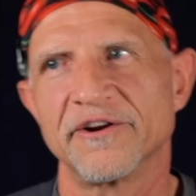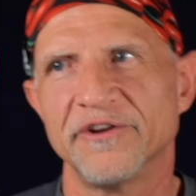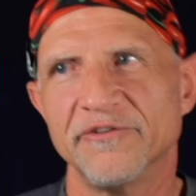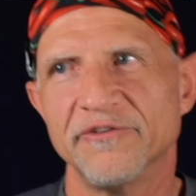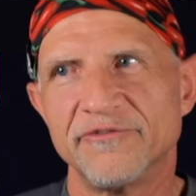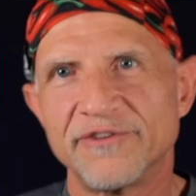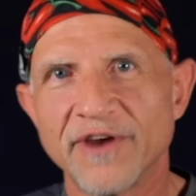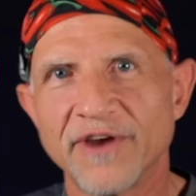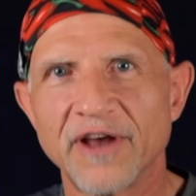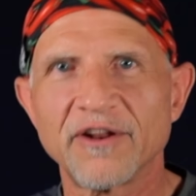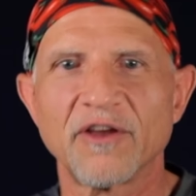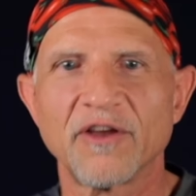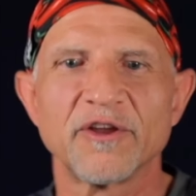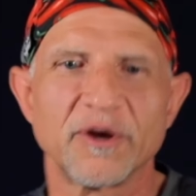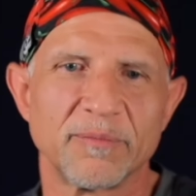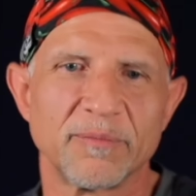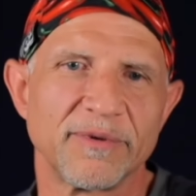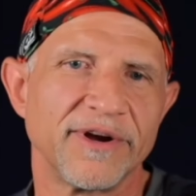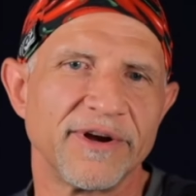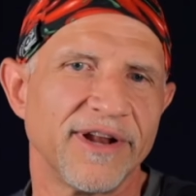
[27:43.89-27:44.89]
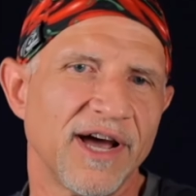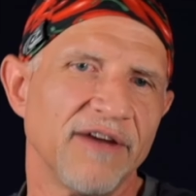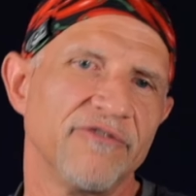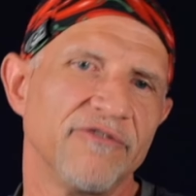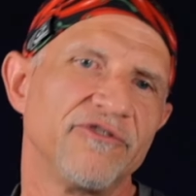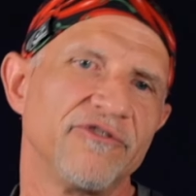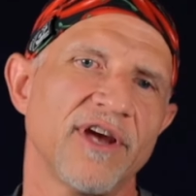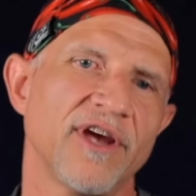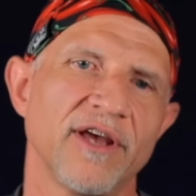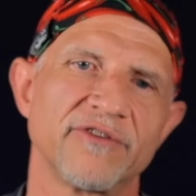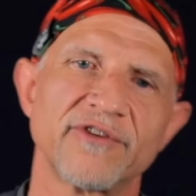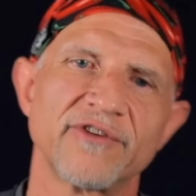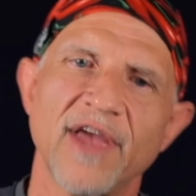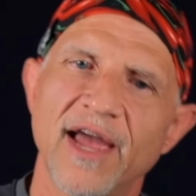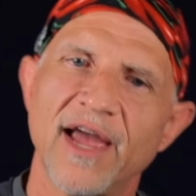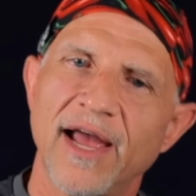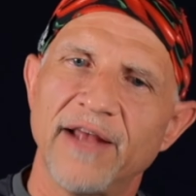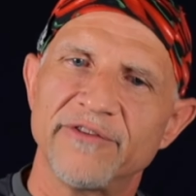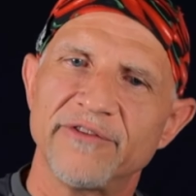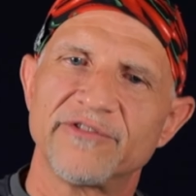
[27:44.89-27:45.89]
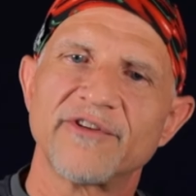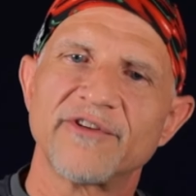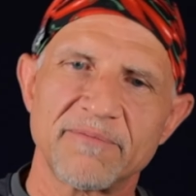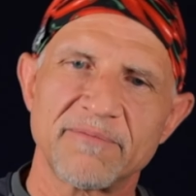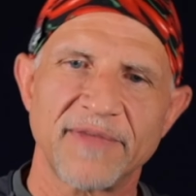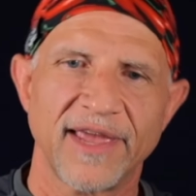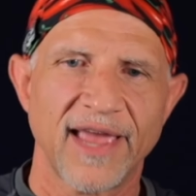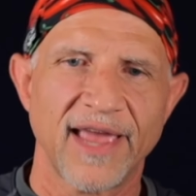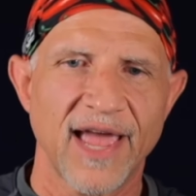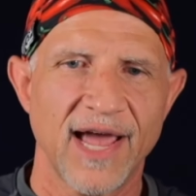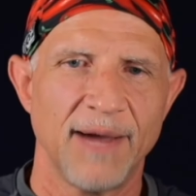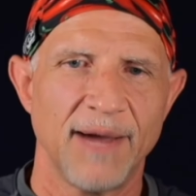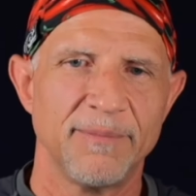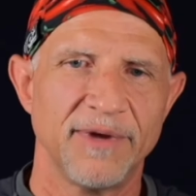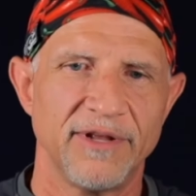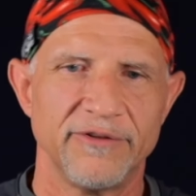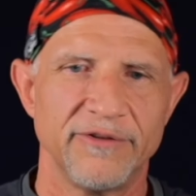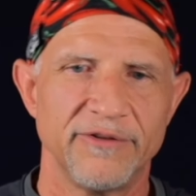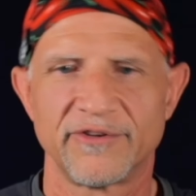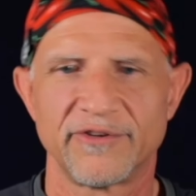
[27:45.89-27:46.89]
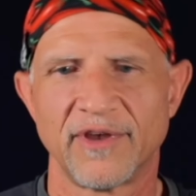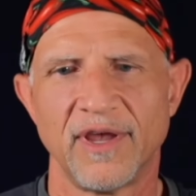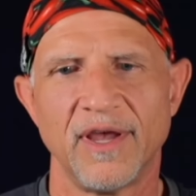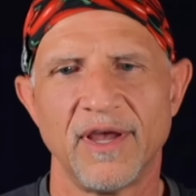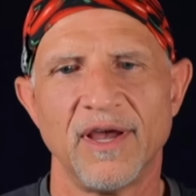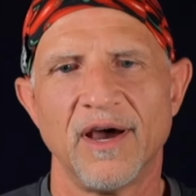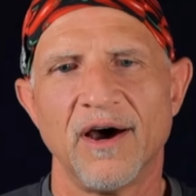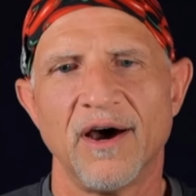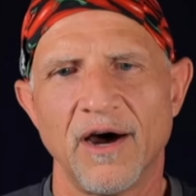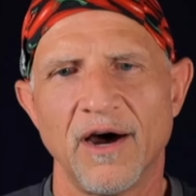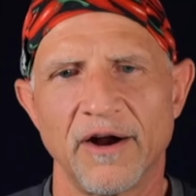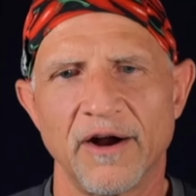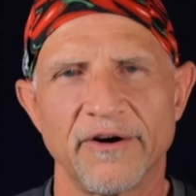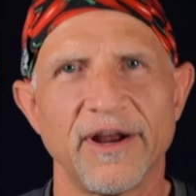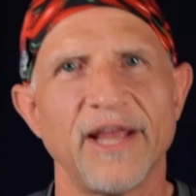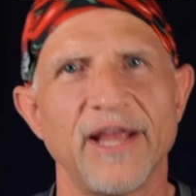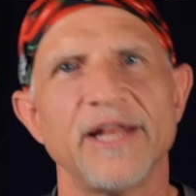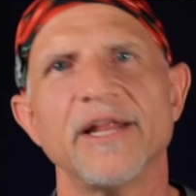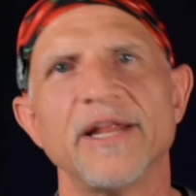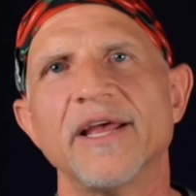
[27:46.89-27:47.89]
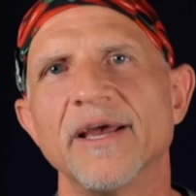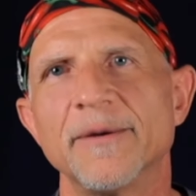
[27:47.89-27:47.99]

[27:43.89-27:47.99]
you've done all your pre-dive checks and something happens, all right,